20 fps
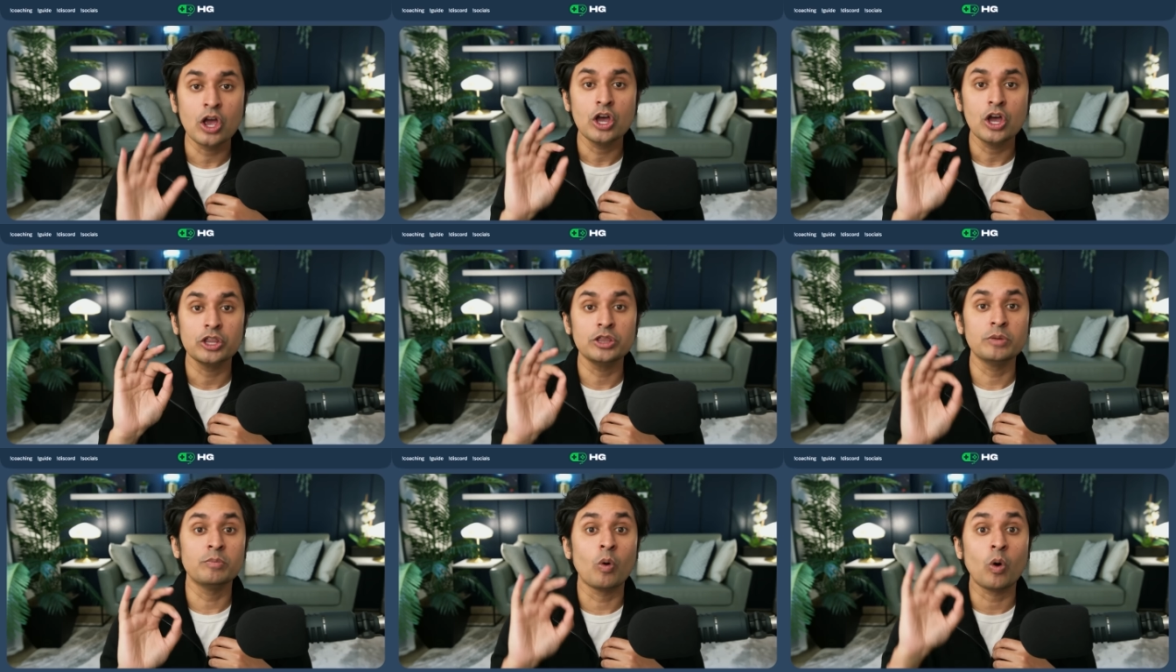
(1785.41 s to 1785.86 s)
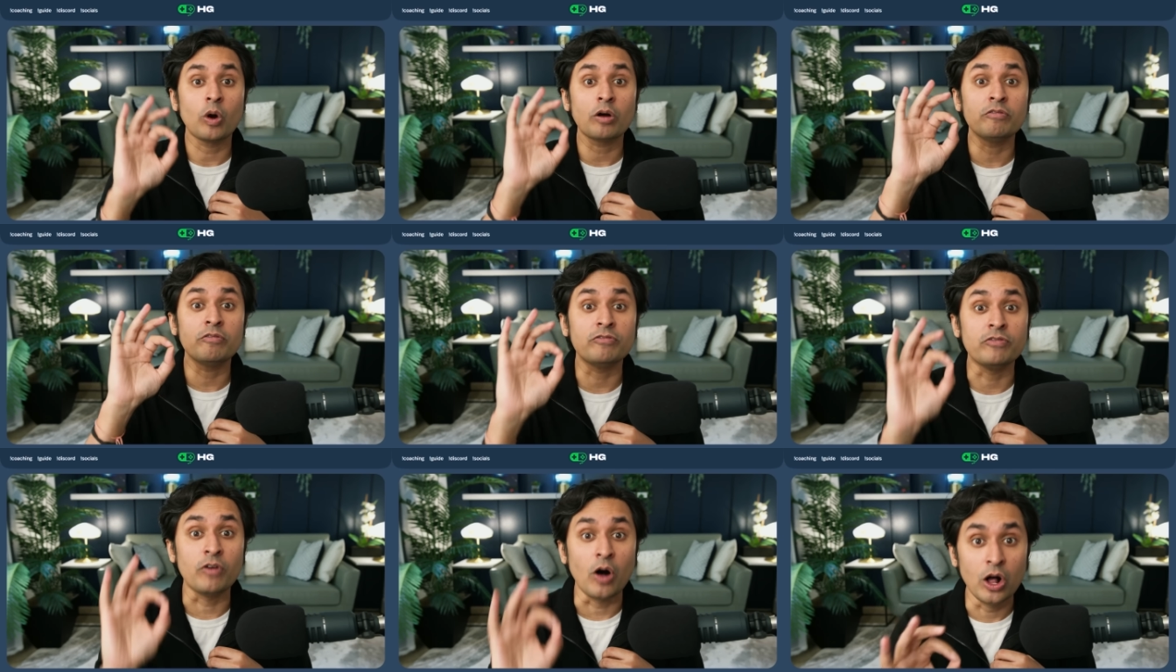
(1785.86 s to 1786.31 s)
the more
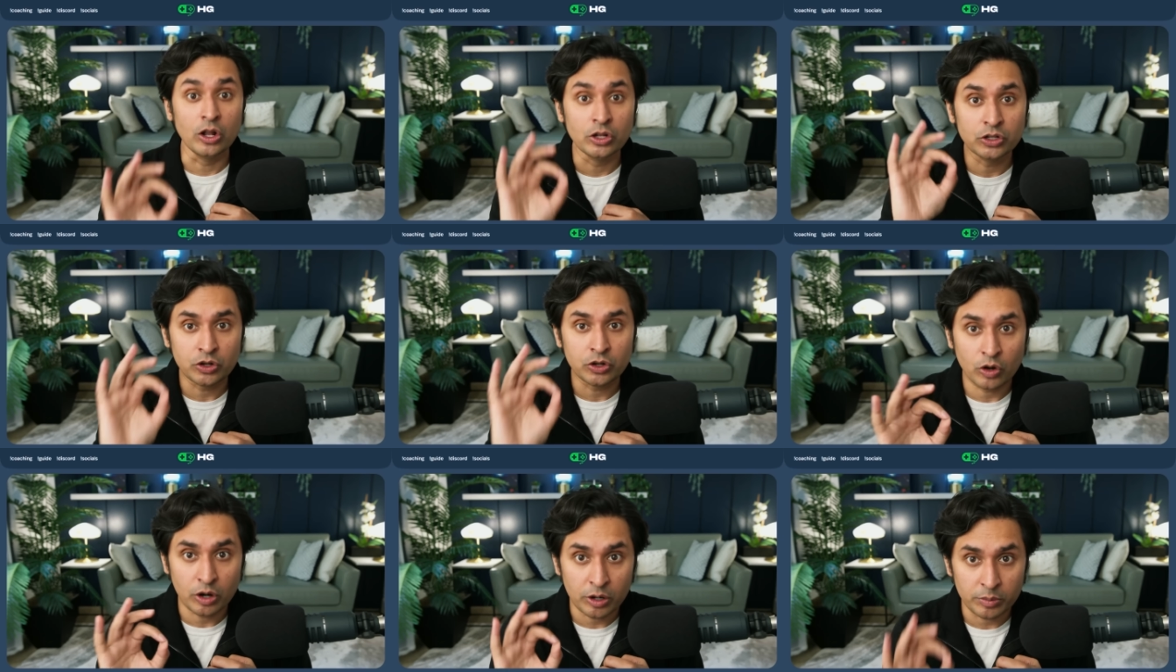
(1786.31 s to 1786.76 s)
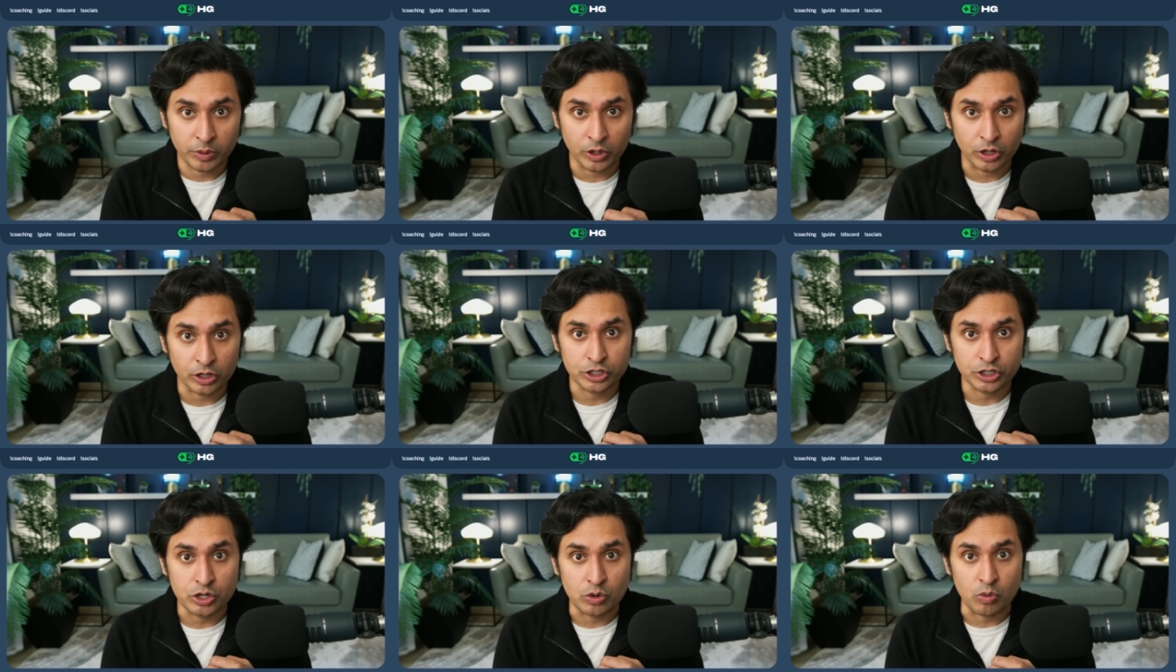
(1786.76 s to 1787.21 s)

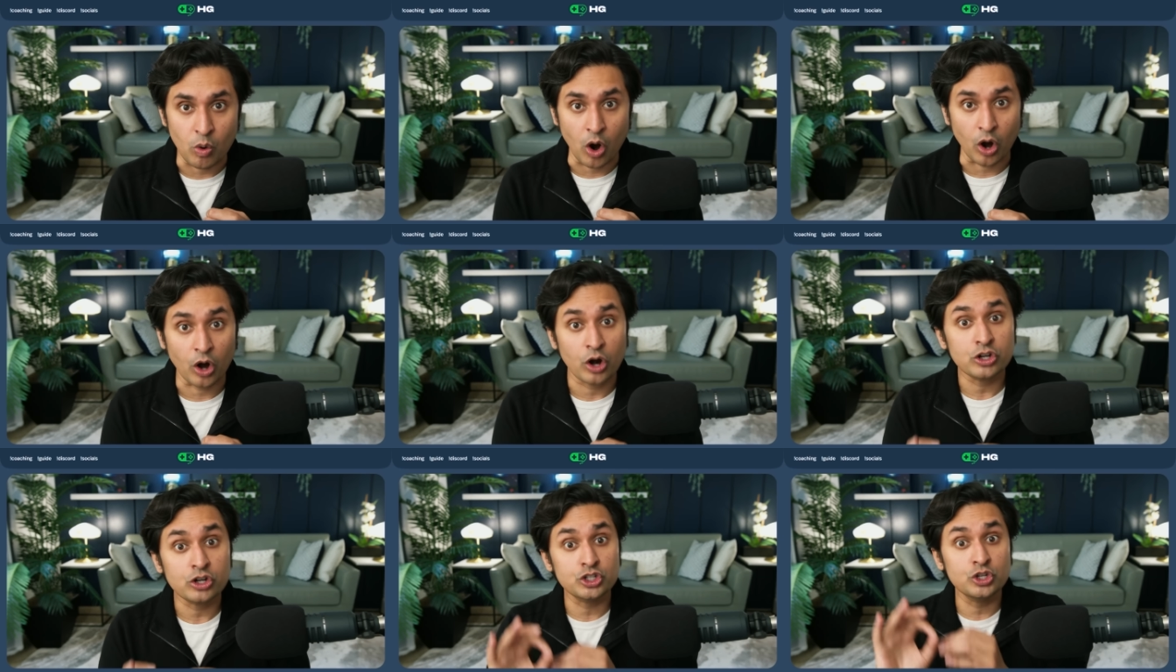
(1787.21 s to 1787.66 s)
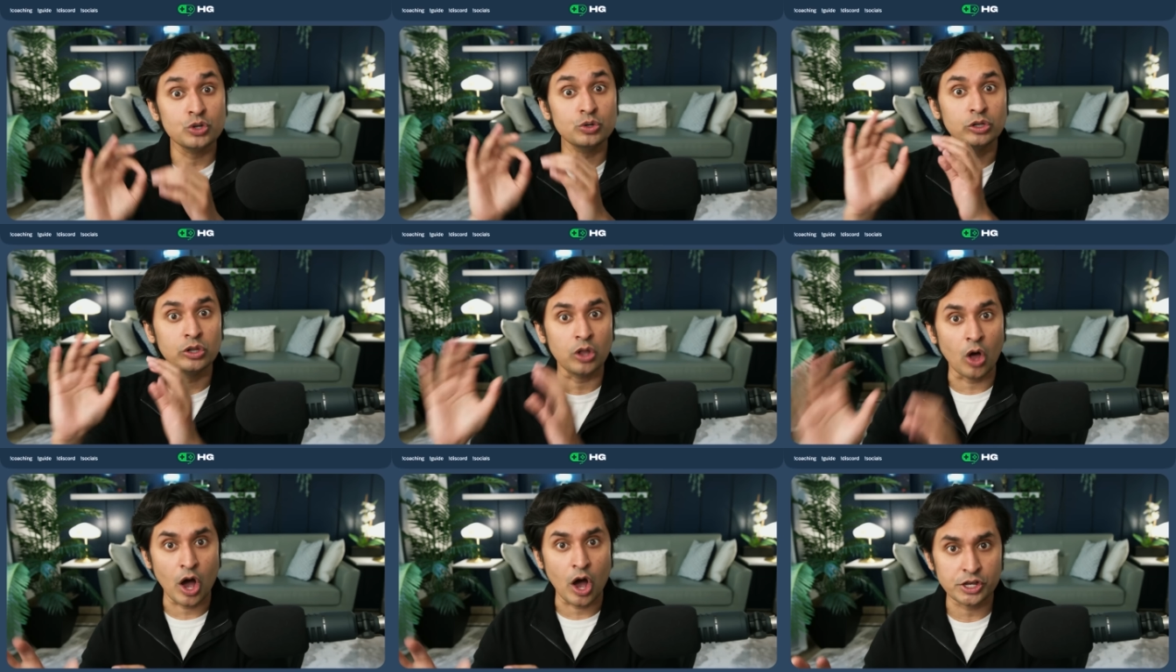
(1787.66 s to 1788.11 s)
vulnerable you are to
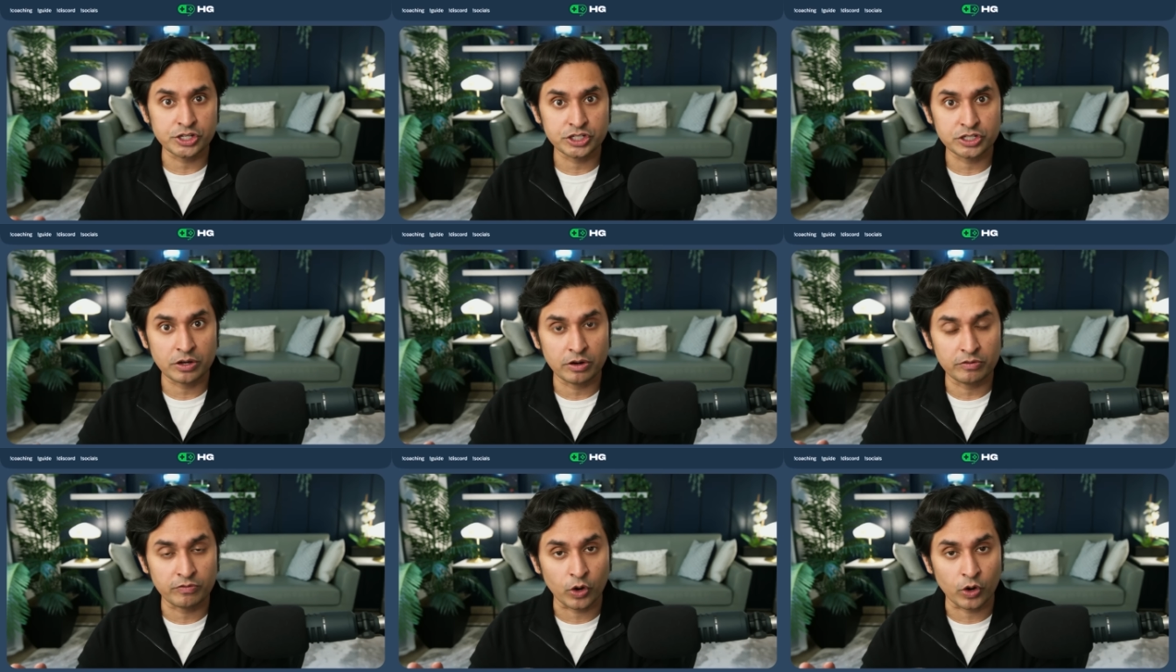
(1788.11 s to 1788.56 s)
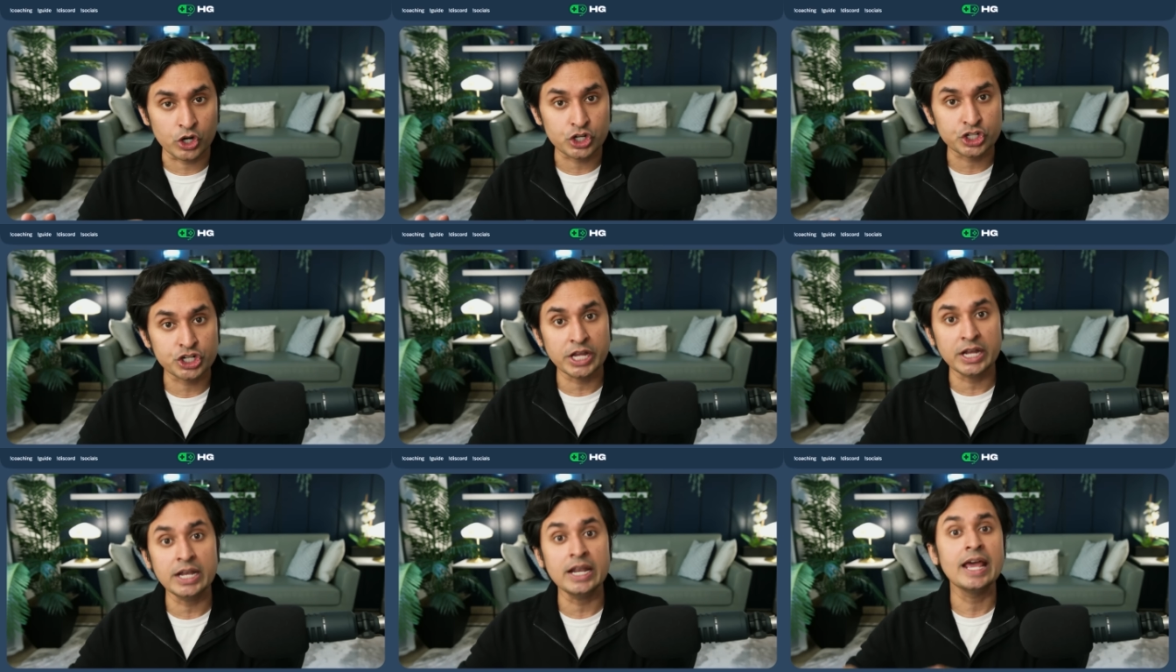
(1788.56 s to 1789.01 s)
loss
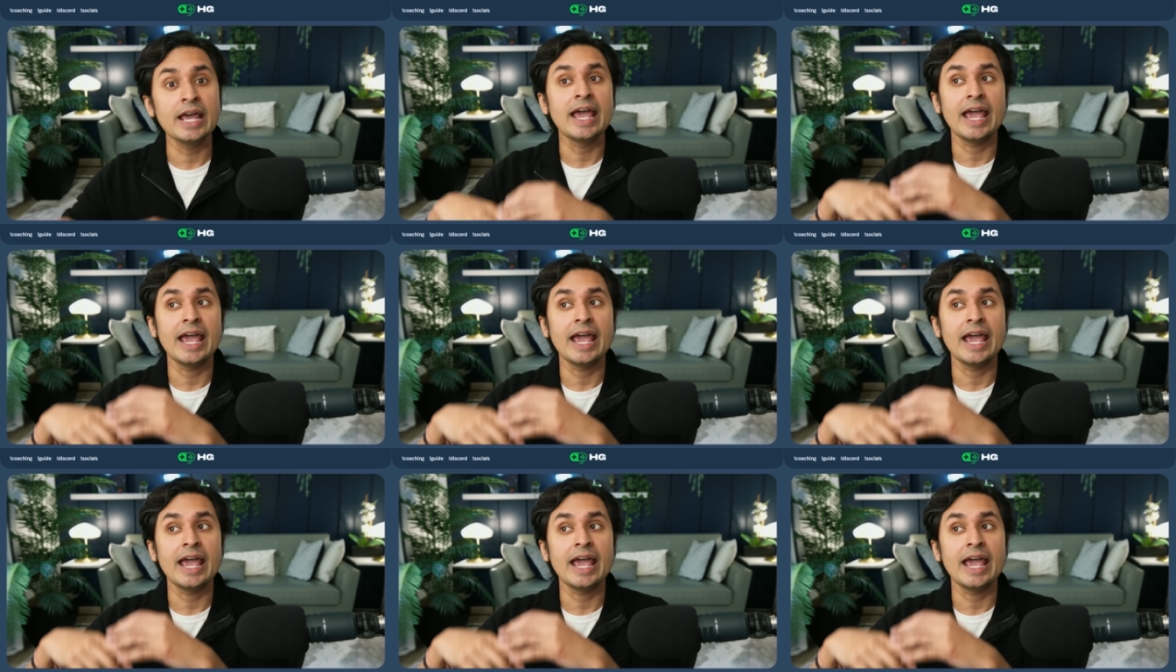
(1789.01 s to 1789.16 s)
aversion,